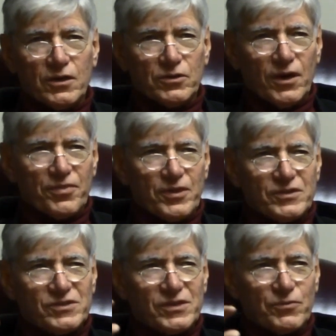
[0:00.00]
Not
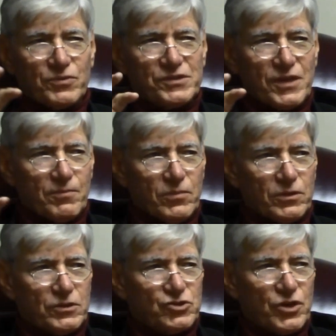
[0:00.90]
things that
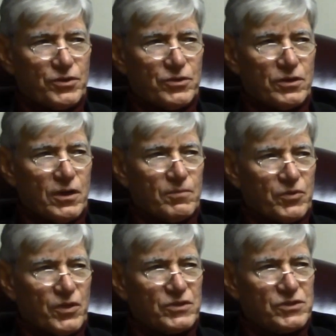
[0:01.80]
resemble each other,
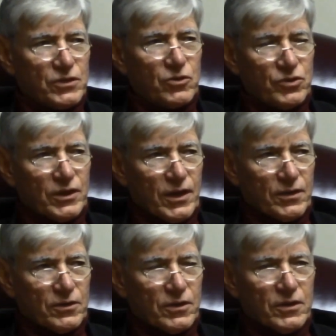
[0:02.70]
but things that go
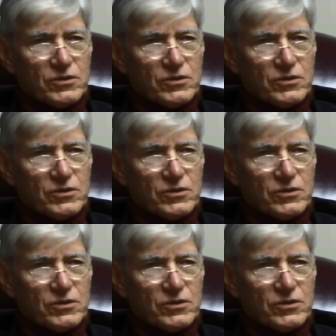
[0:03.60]
together.